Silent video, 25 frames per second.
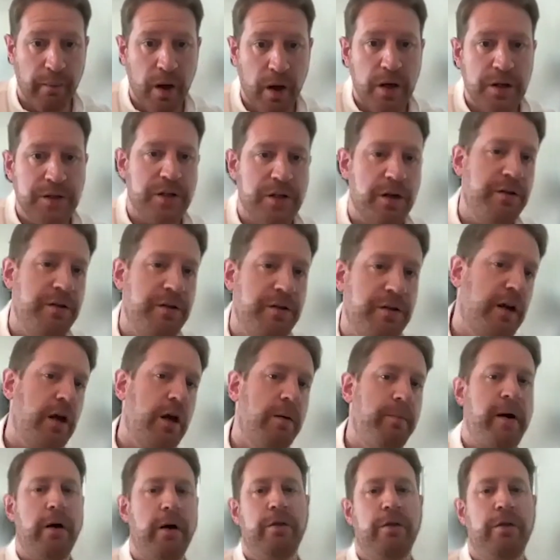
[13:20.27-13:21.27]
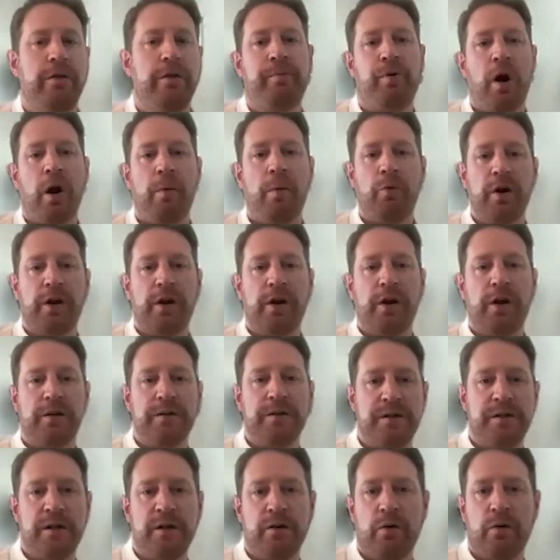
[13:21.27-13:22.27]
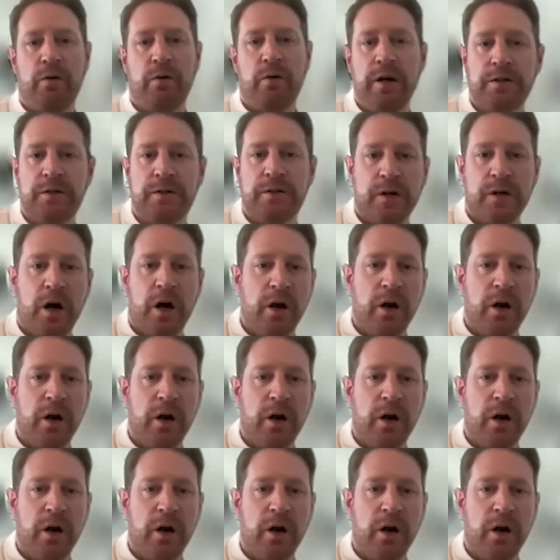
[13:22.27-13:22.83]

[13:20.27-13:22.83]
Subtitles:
So thinking about the primary considerations,